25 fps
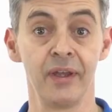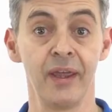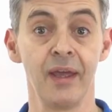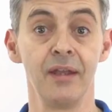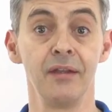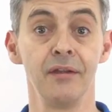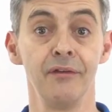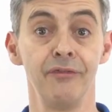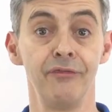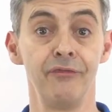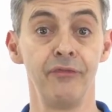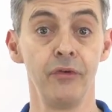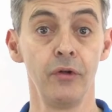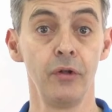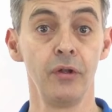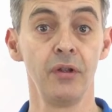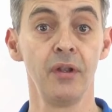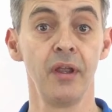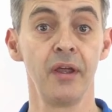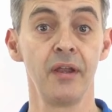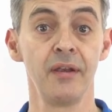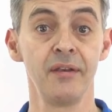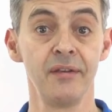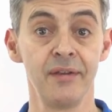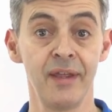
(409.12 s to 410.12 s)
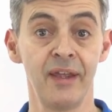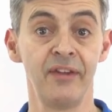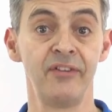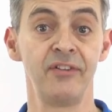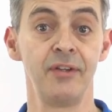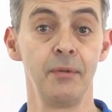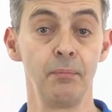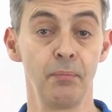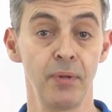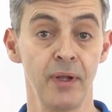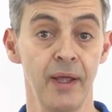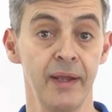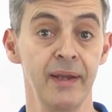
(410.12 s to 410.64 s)
get the full
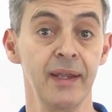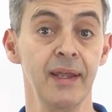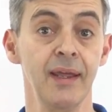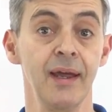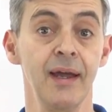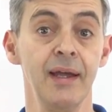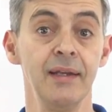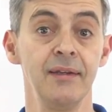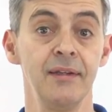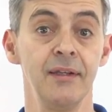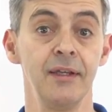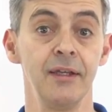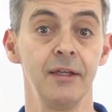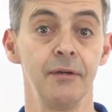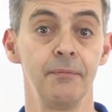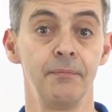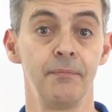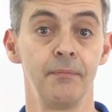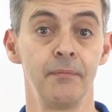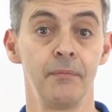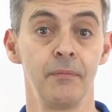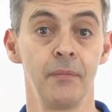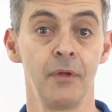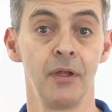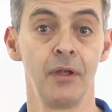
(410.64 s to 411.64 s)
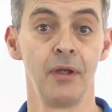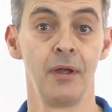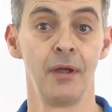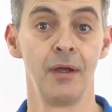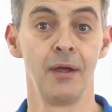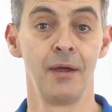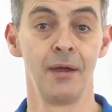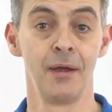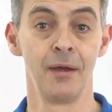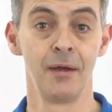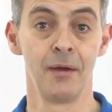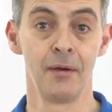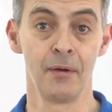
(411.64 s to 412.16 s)
nested planning idea.
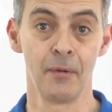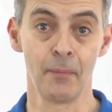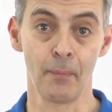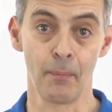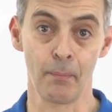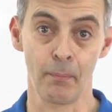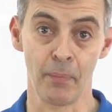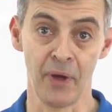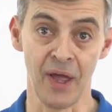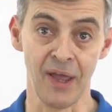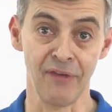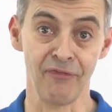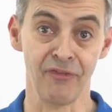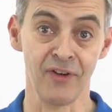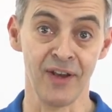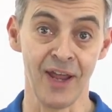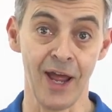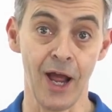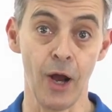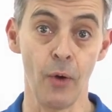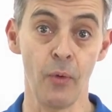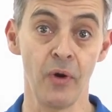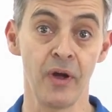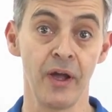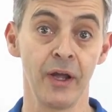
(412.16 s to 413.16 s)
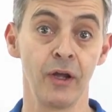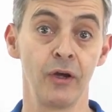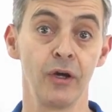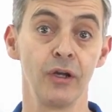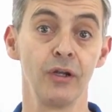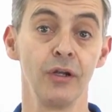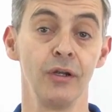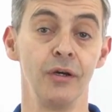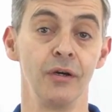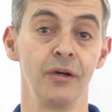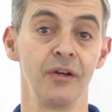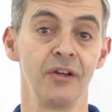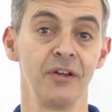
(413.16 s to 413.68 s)
Bye for now and
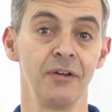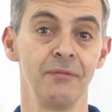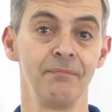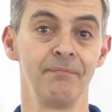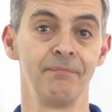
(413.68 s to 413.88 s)
good luck.